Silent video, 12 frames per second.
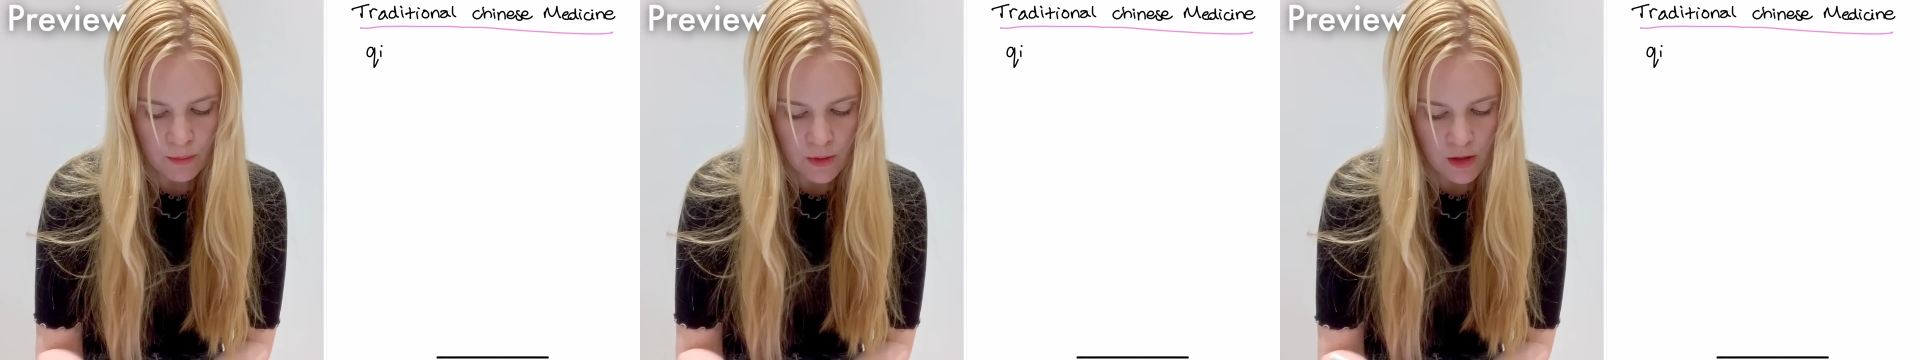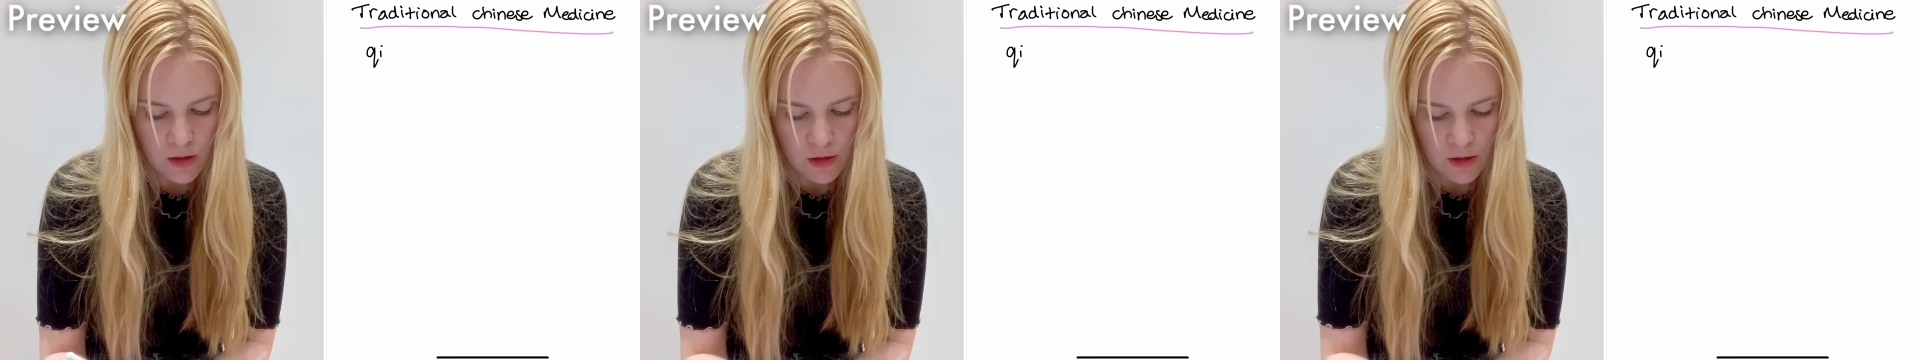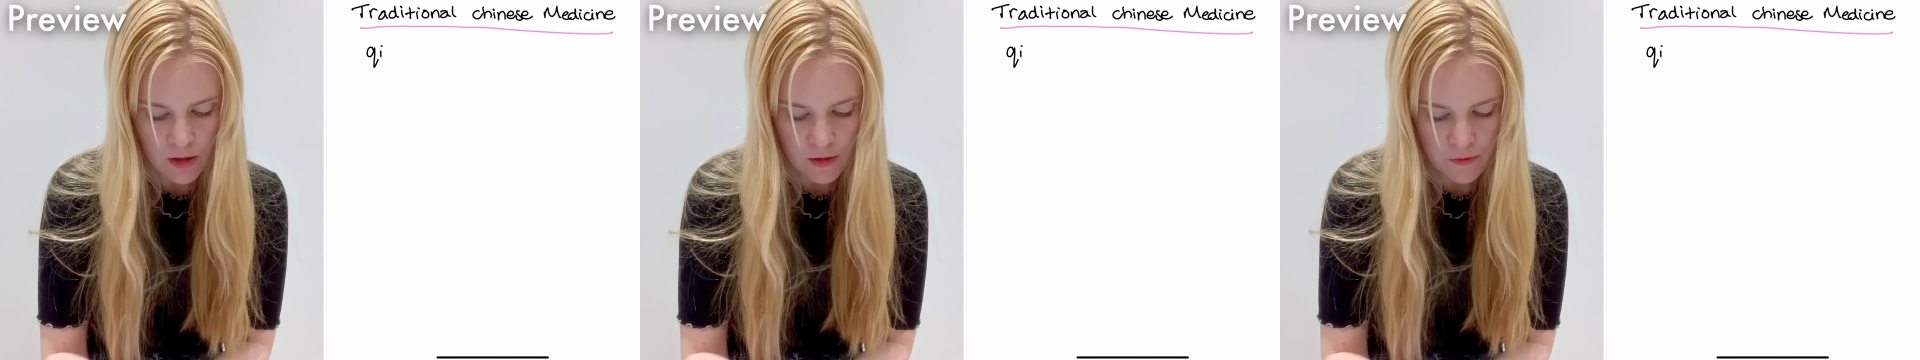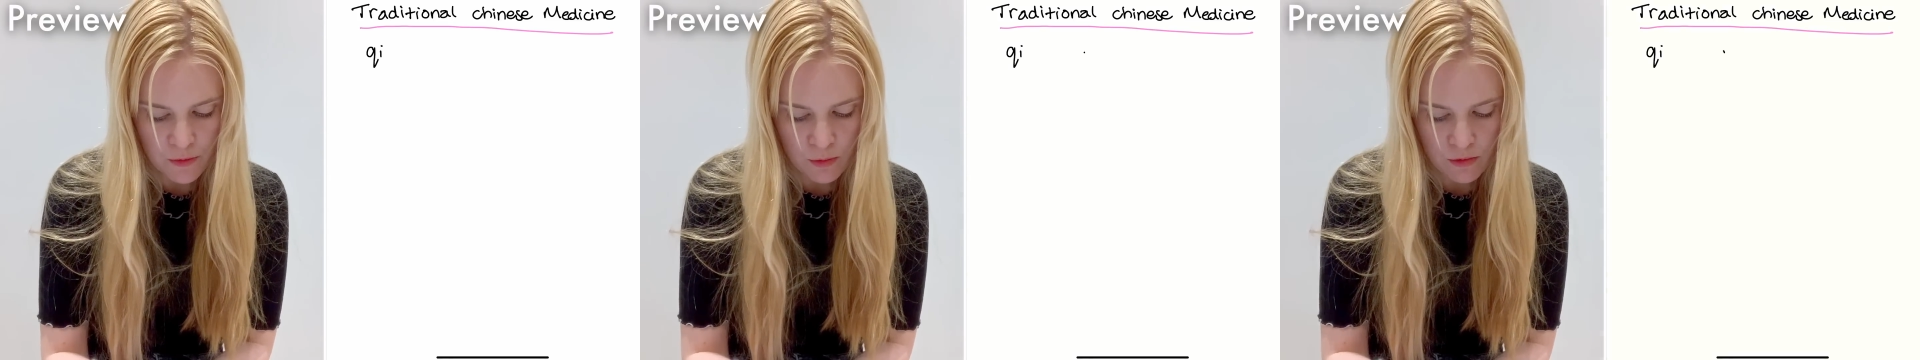but
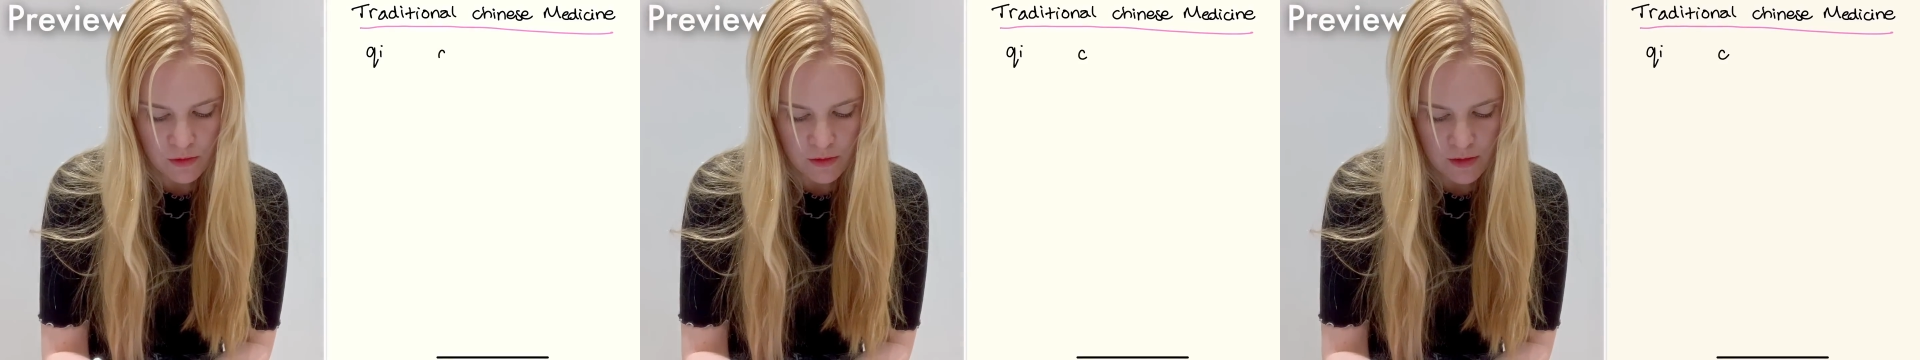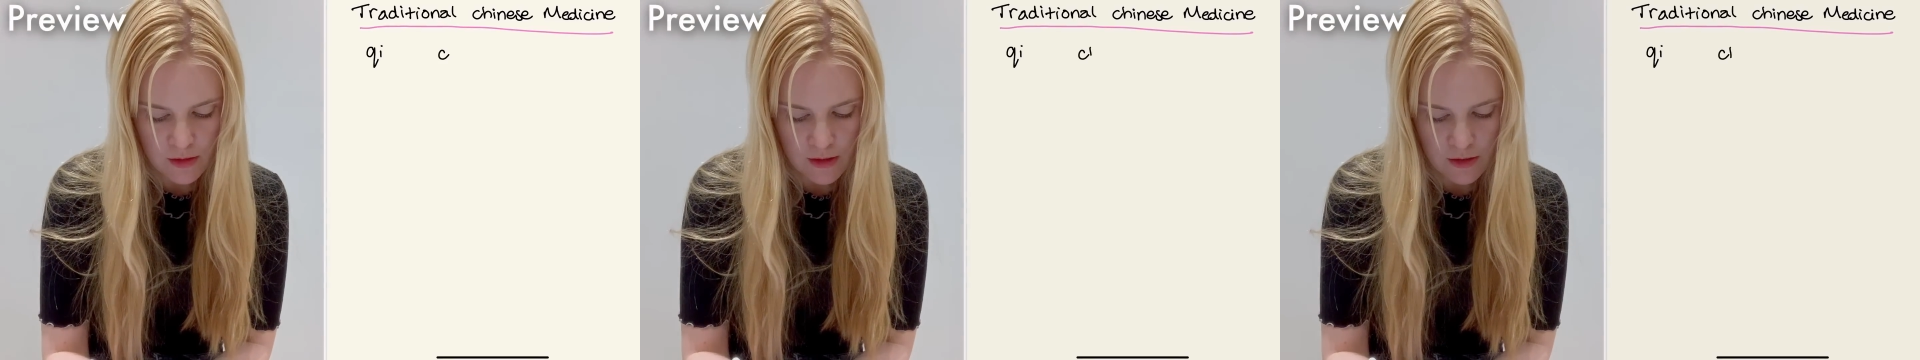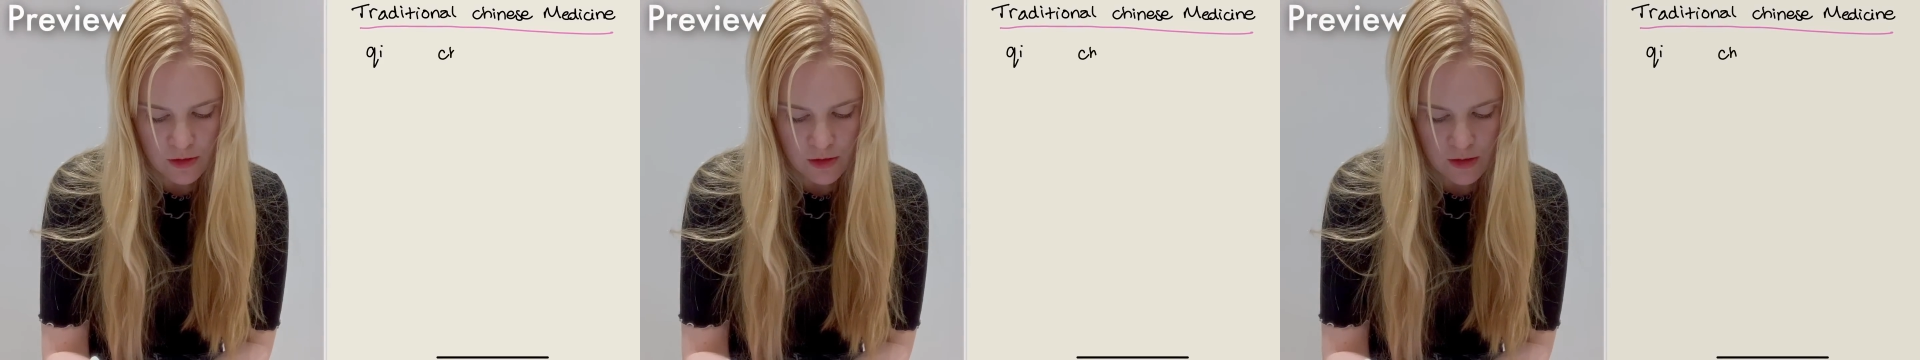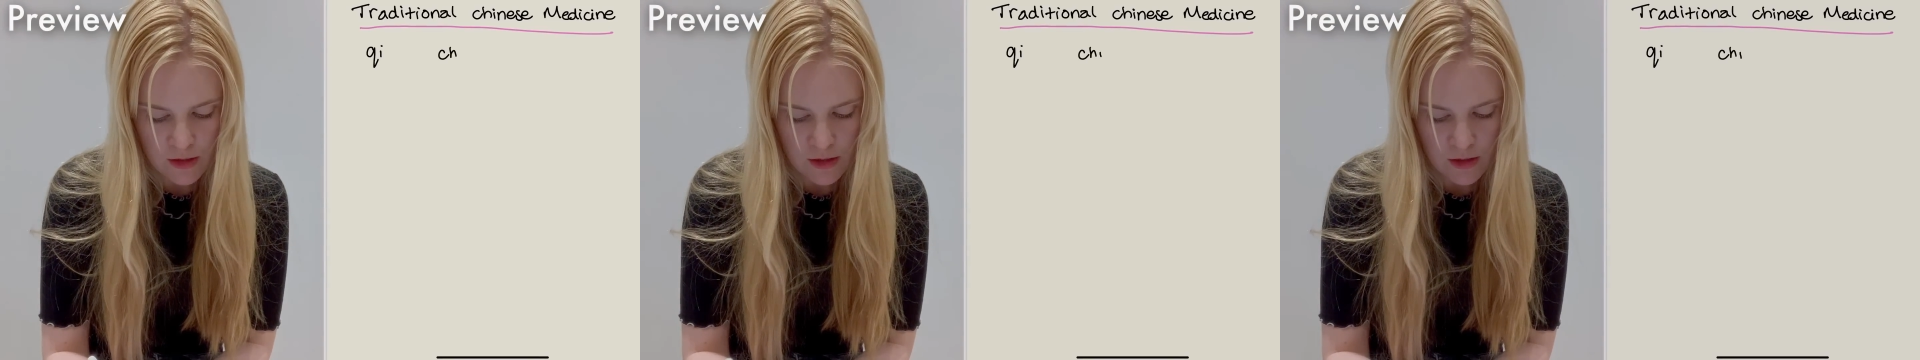I've also seen
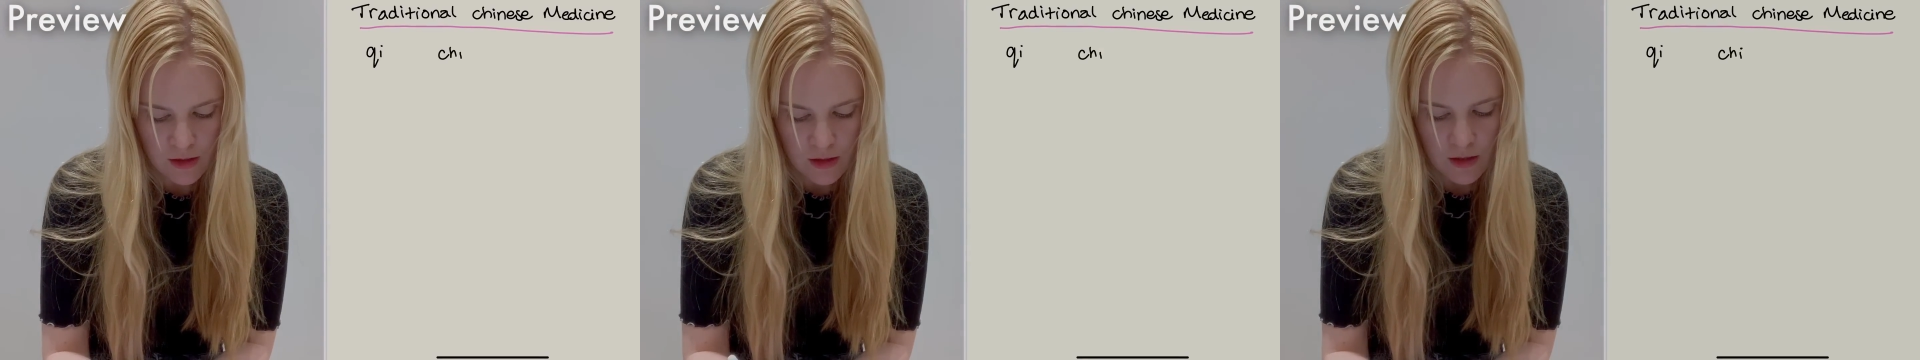qi,